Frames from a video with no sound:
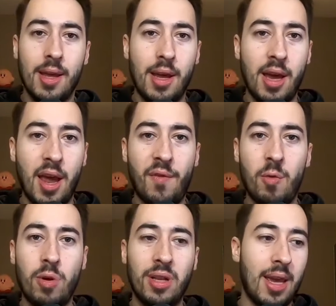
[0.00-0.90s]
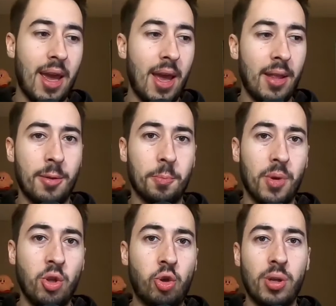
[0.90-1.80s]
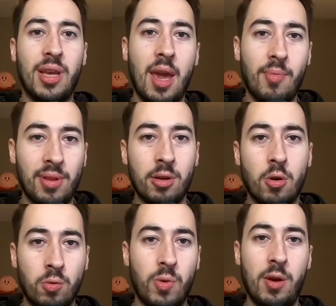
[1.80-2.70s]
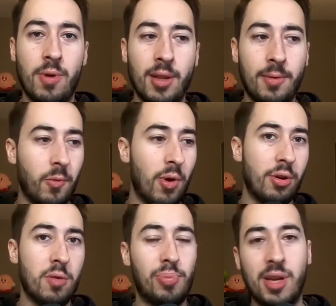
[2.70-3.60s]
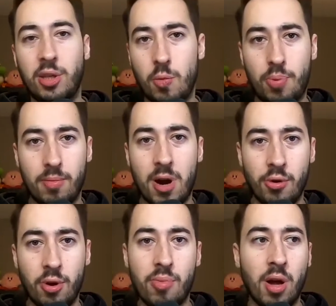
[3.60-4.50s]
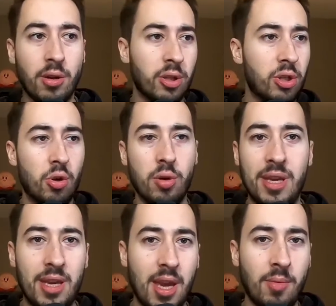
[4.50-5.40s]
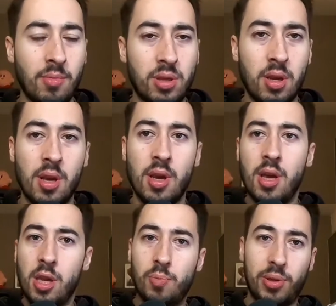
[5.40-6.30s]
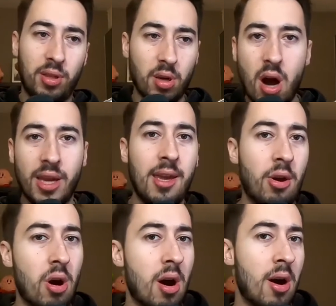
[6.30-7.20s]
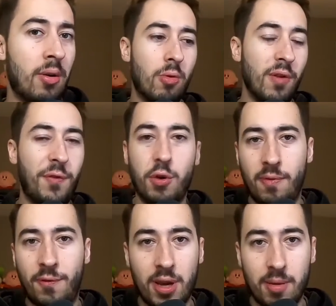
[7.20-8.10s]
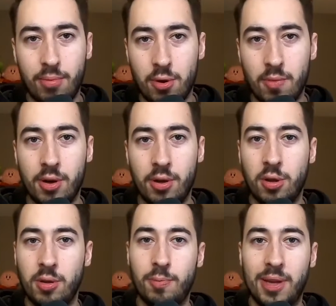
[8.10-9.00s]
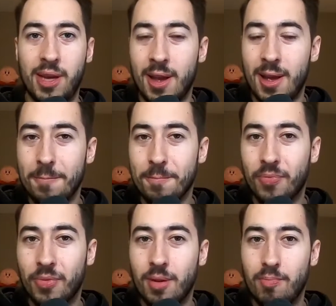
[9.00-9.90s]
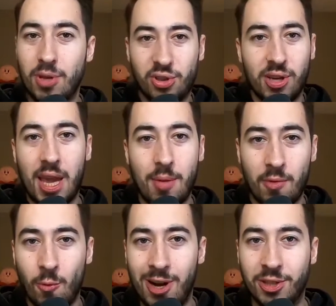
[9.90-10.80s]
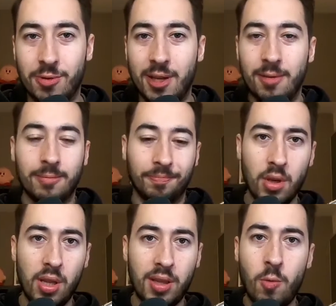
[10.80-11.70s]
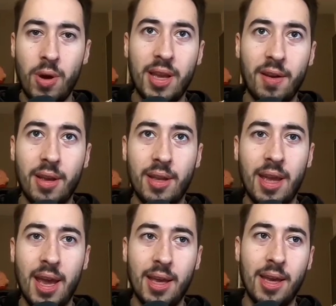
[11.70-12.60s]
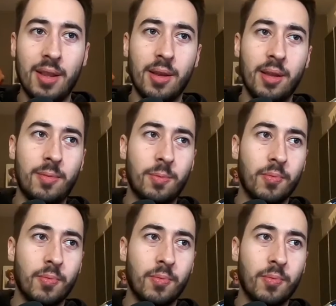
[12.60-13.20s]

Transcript: everyone can enjoy the game in their own way, right? Whether you played Super Mario Brothers, Kirby games, you played Donkey Kong, or if you're a fucking boomer, you played Mr. Game & Watch, right? In that way, it